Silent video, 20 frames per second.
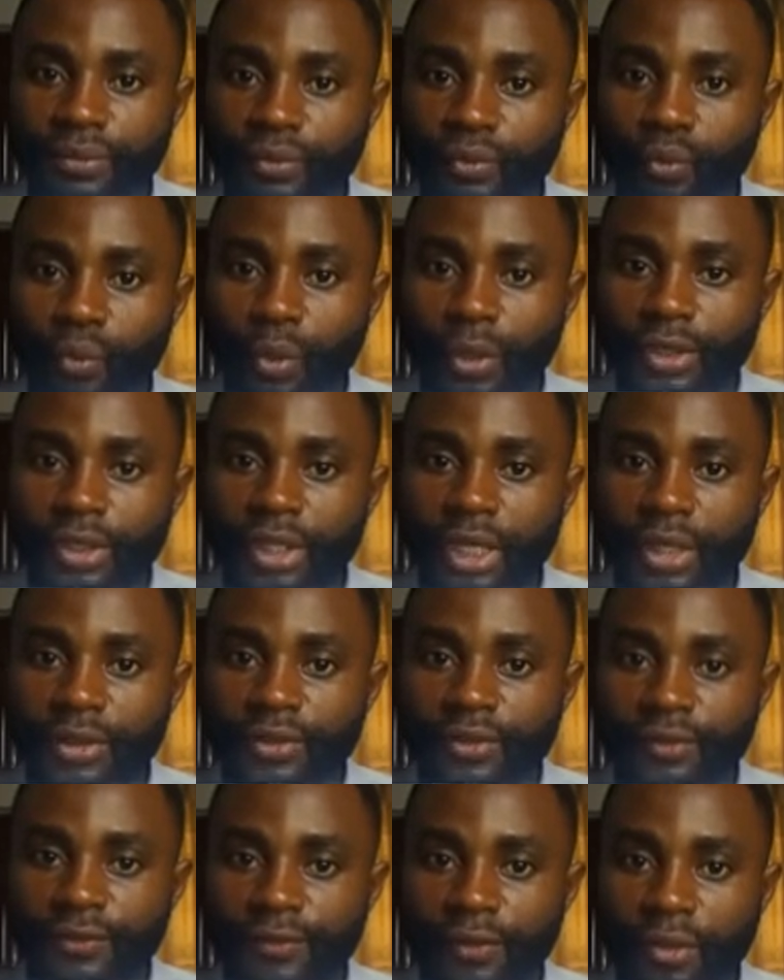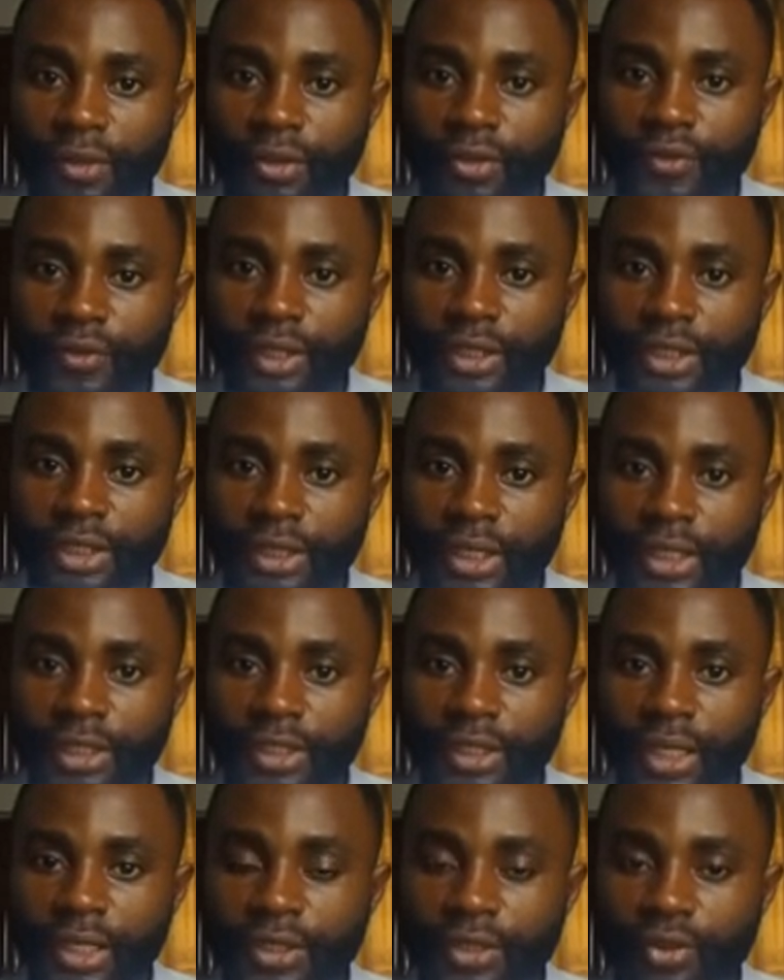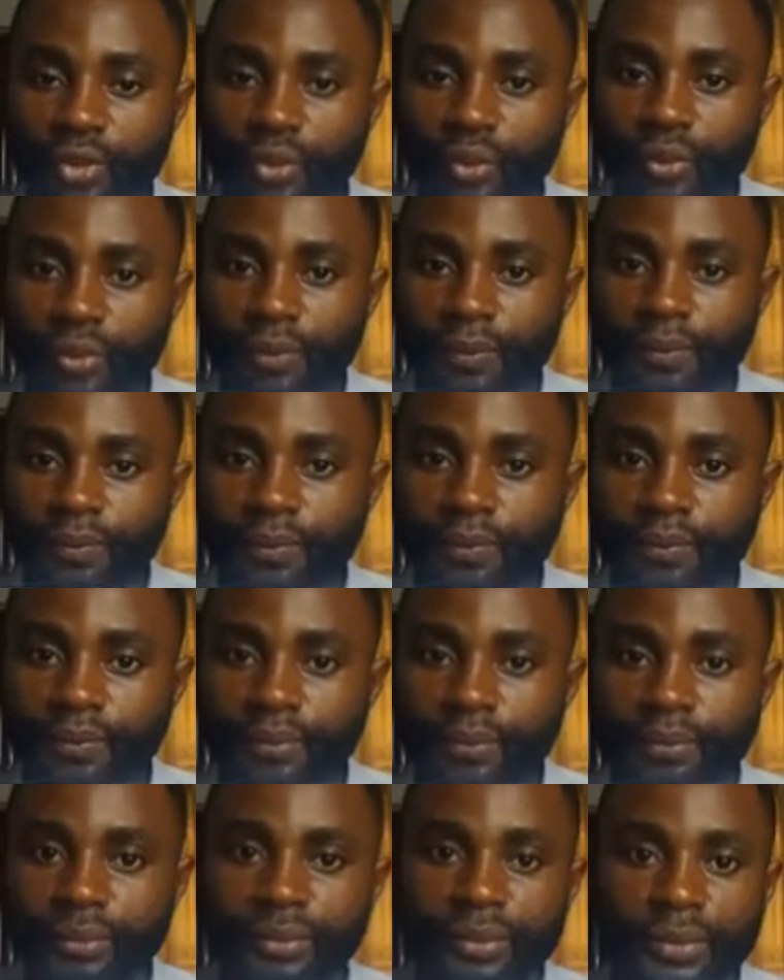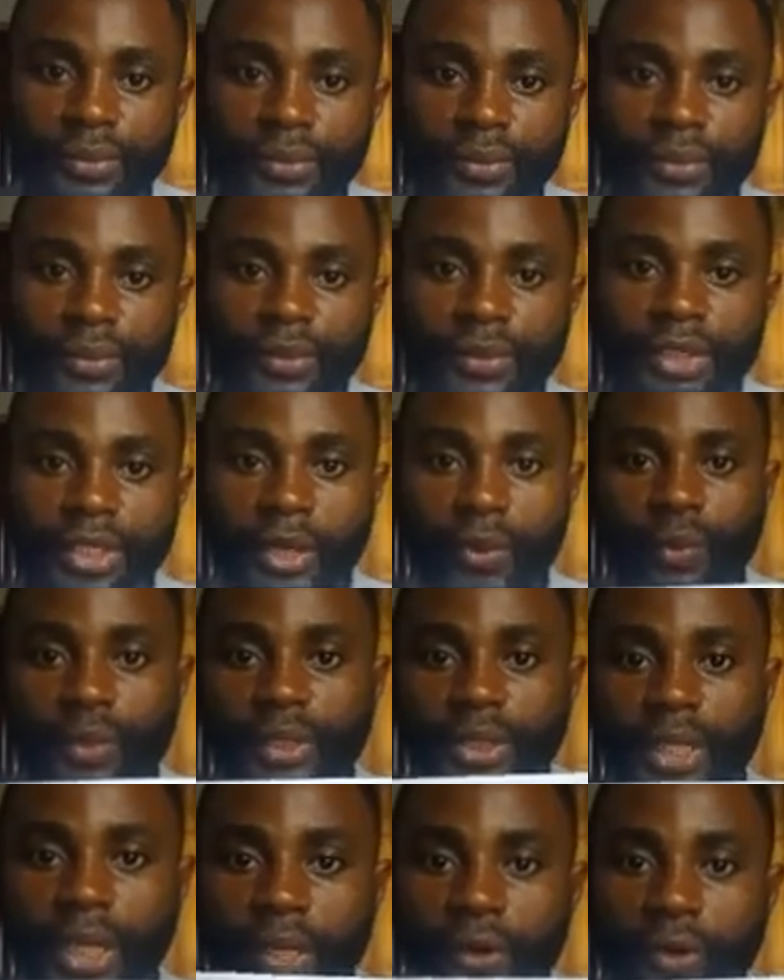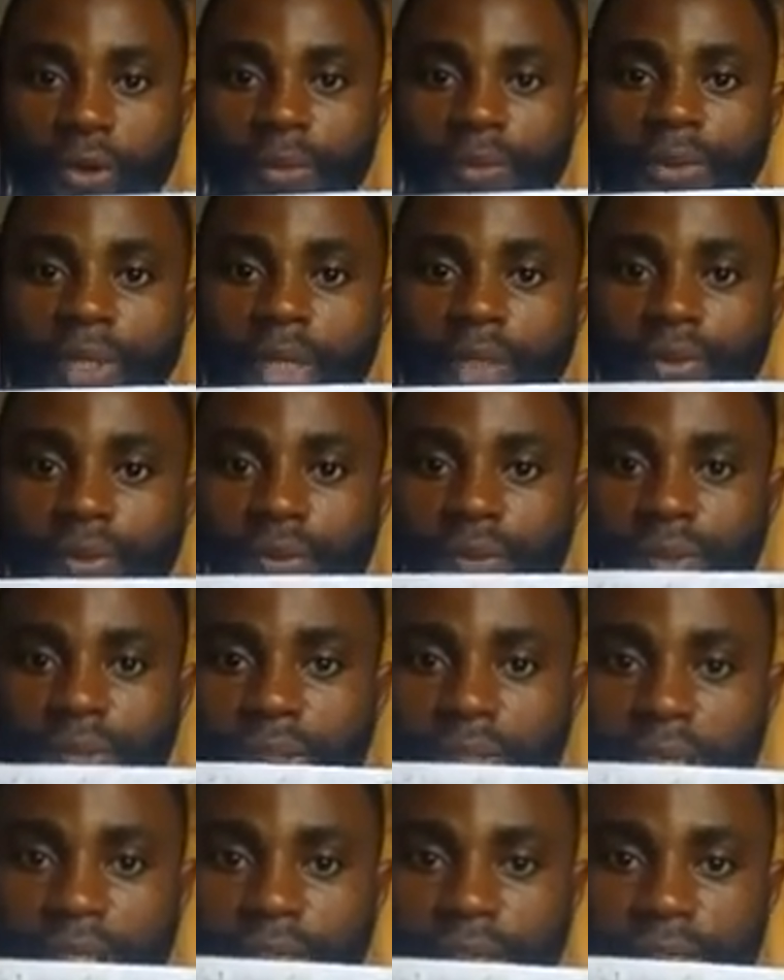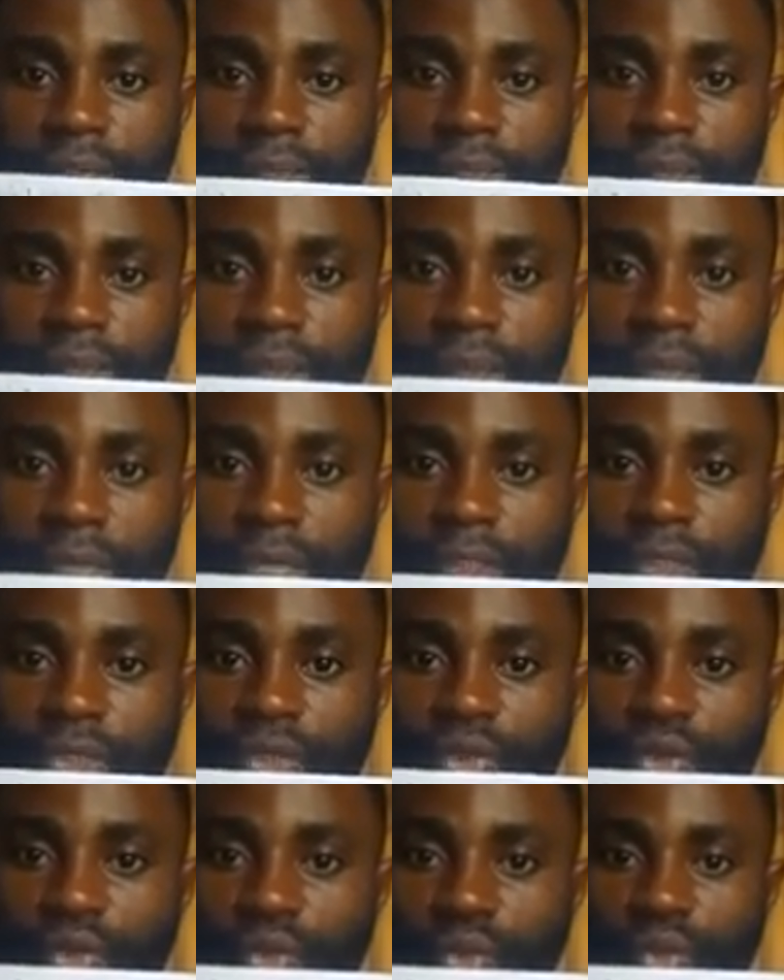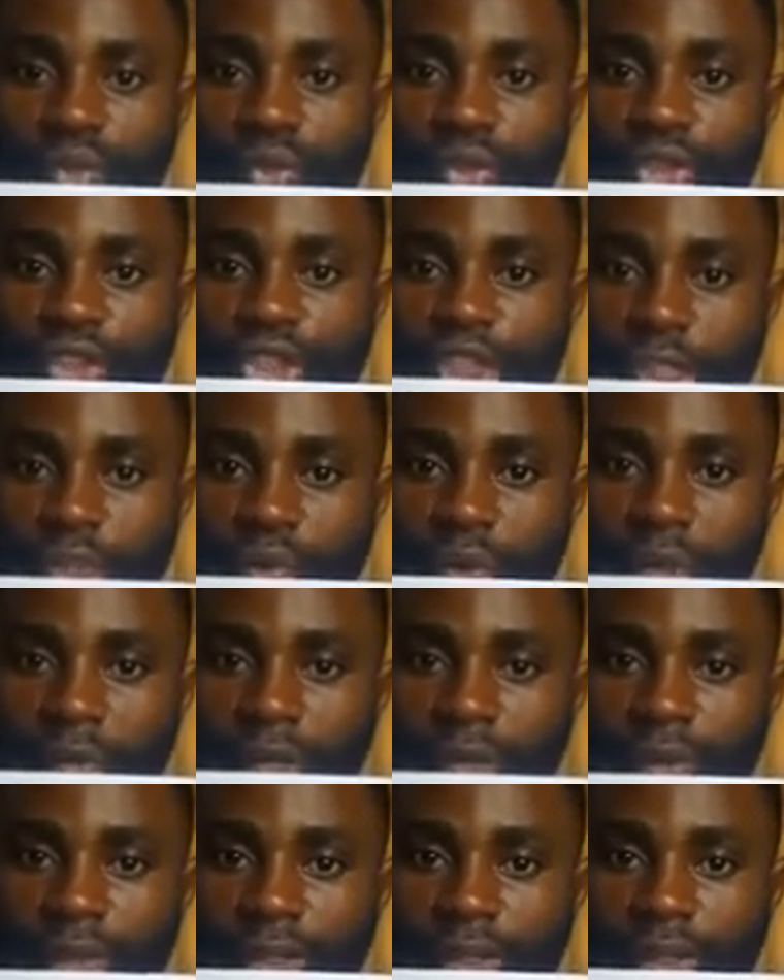1,400 in 1992. Then we now come down to 1993 January.